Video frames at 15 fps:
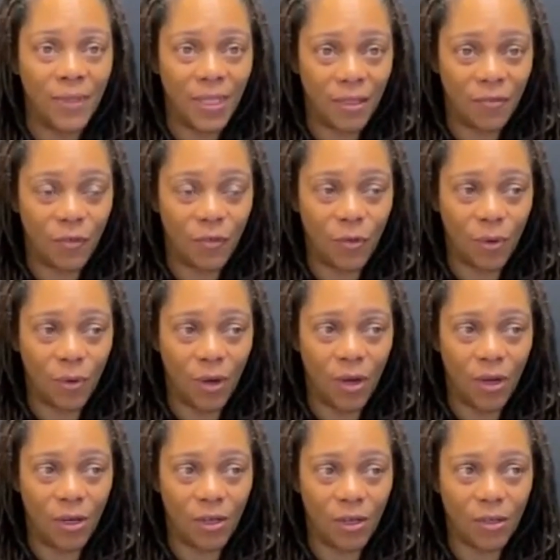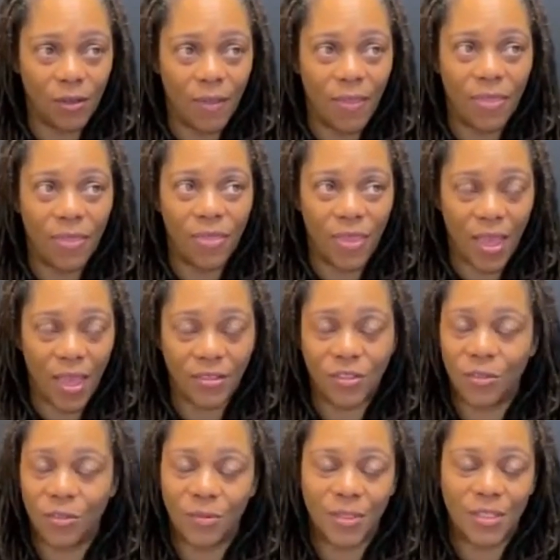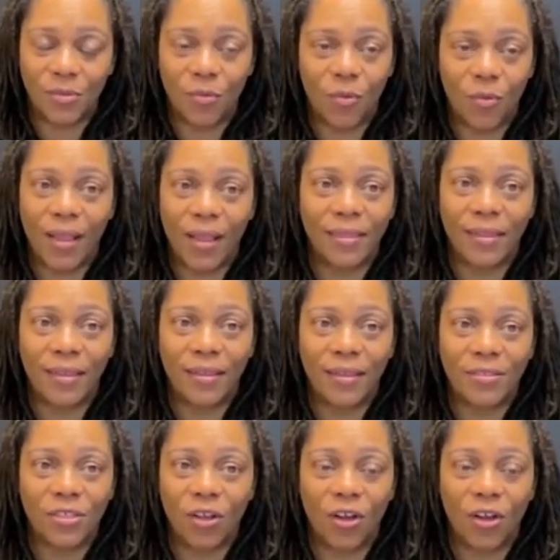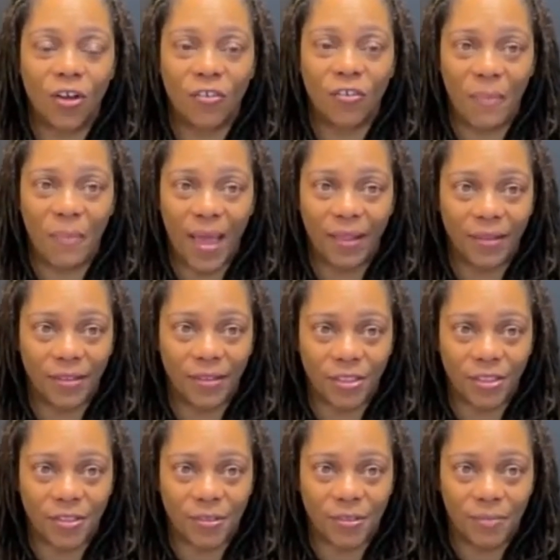If you are, that's the reason why things are off balance.